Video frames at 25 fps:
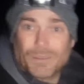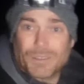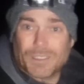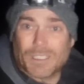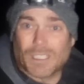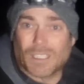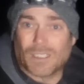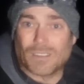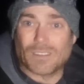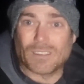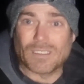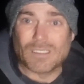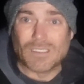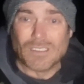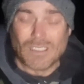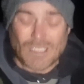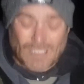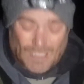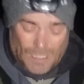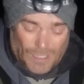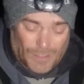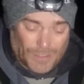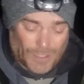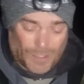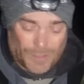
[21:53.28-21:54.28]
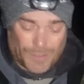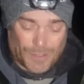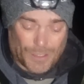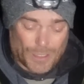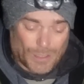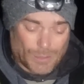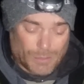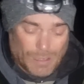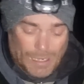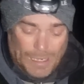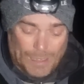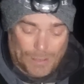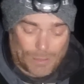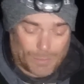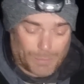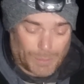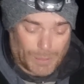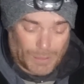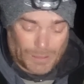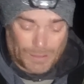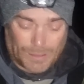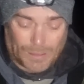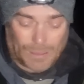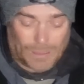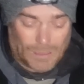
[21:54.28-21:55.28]
you know. I know they're around,
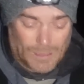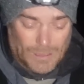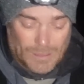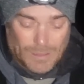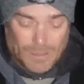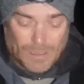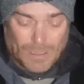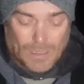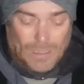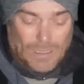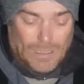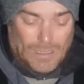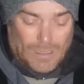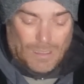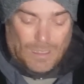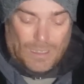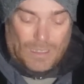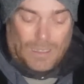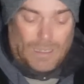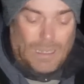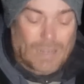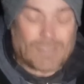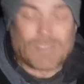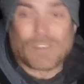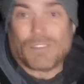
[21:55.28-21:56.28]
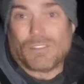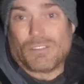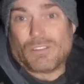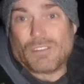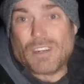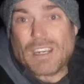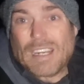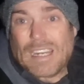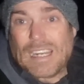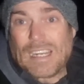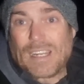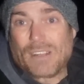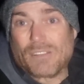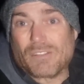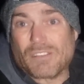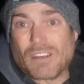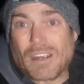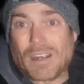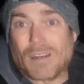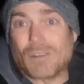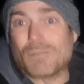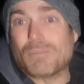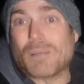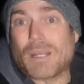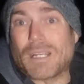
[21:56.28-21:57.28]
but I haven't really
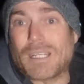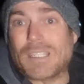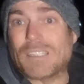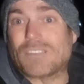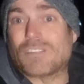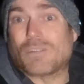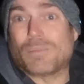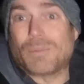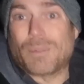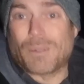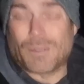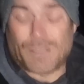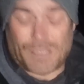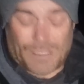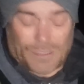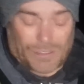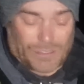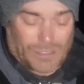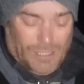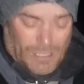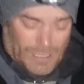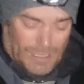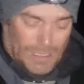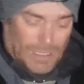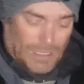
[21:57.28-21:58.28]
found many, to be honest.